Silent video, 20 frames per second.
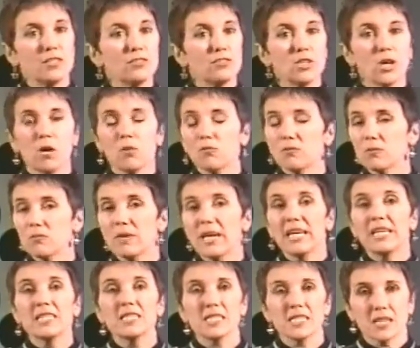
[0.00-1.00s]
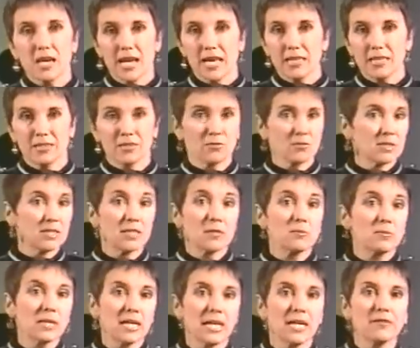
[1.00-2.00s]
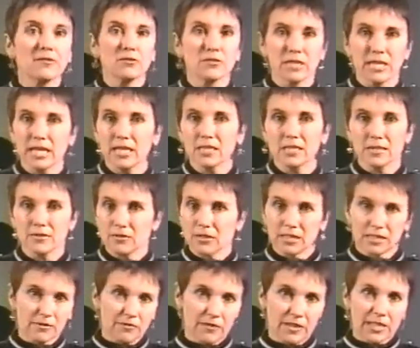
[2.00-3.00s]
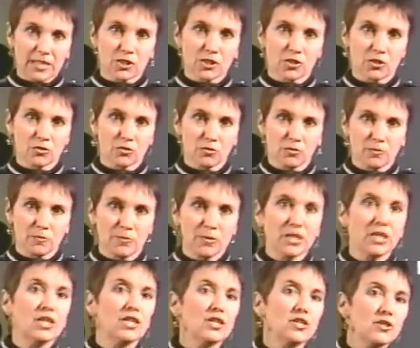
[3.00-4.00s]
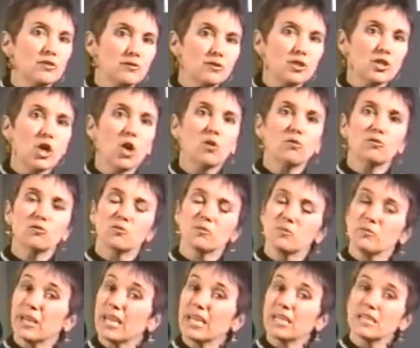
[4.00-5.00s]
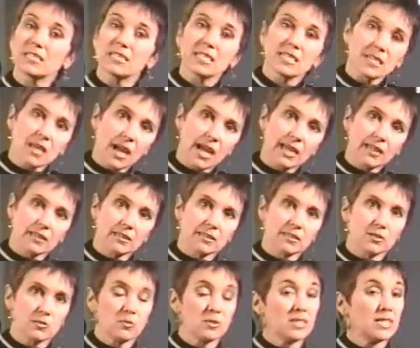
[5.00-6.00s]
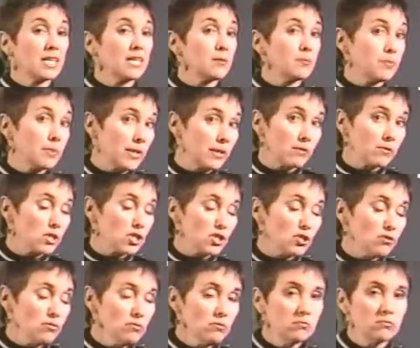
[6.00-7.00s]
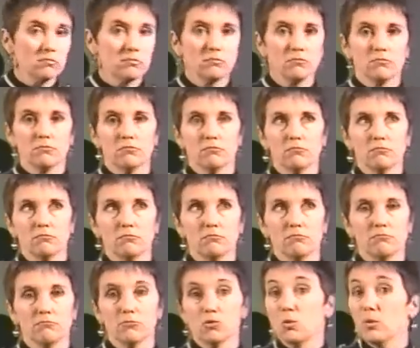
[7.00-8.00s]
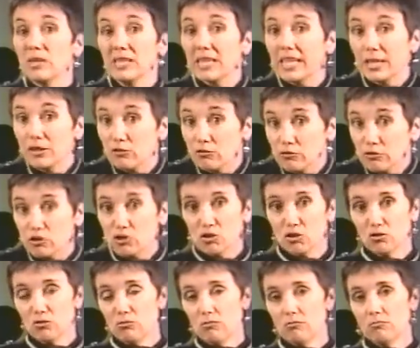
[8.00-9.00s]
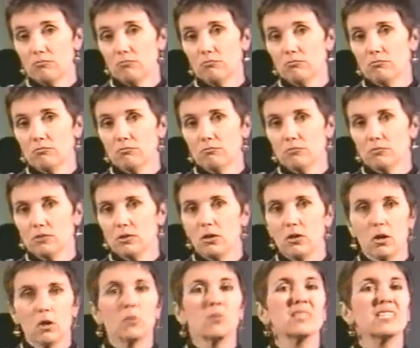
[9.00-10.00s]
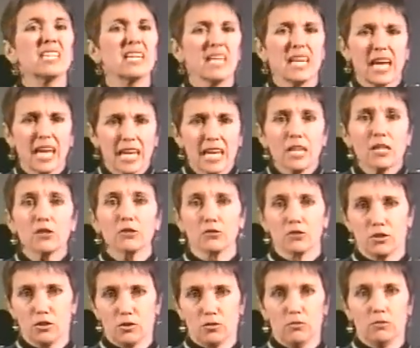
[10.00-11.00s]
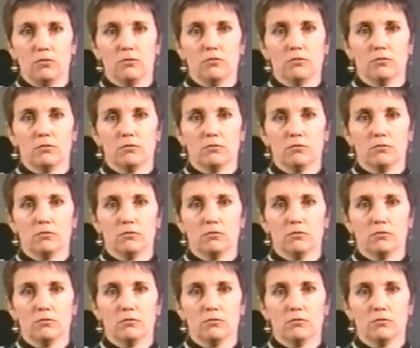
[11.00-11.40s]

You don't remain silent when their behavior negatively affects you. You don't remain silent when they embarrass you, when they hurt you, or when they anger you.